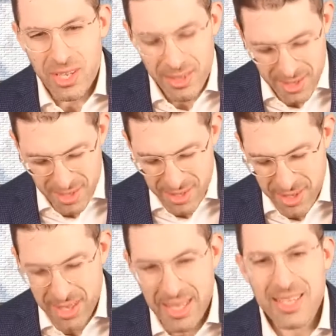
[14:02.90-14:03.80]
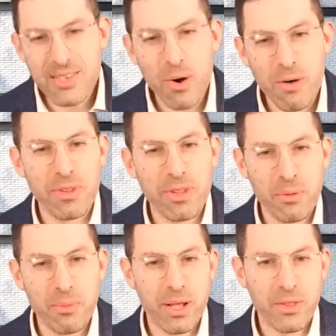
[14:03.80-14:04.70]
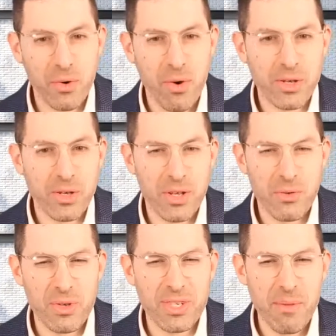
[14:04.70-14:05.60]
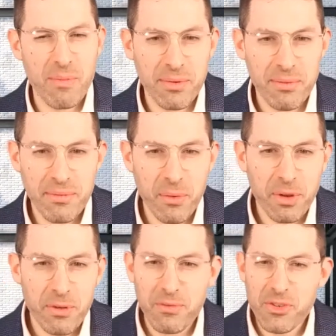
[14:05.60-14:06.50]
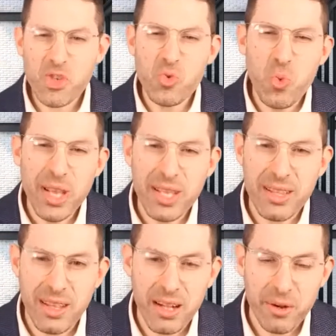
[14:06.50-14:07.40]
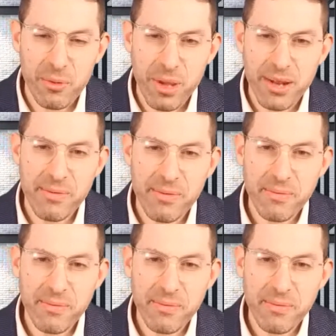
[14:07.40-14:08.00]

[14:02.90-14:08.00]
to ease off a little bit on the grudge, on the resentment, it would have sweetened it a little bit.